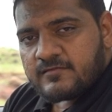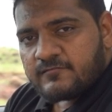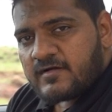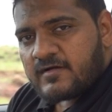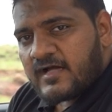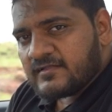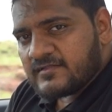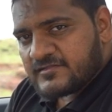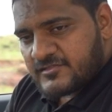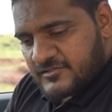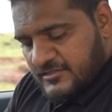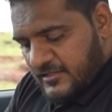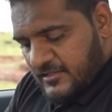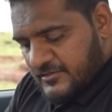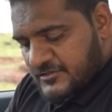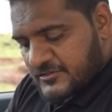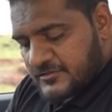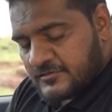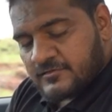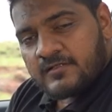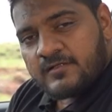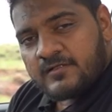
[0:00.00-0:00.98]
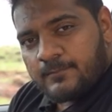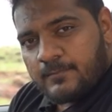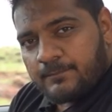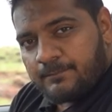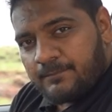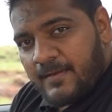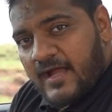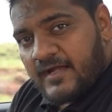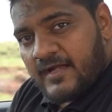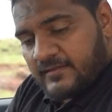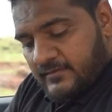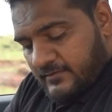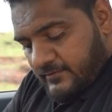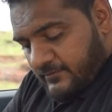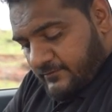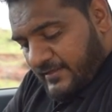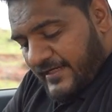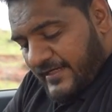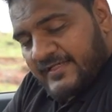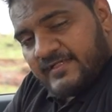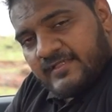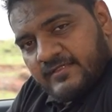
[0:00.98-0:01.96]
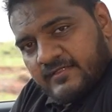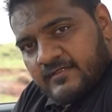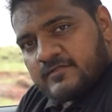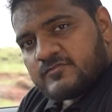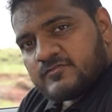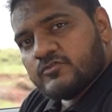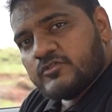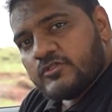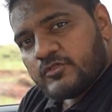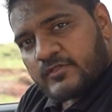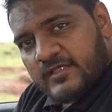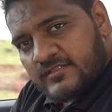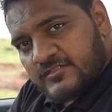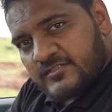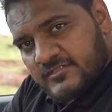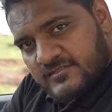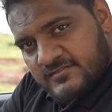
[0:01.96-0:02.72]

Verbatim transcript: a wireless charger pad right here so you can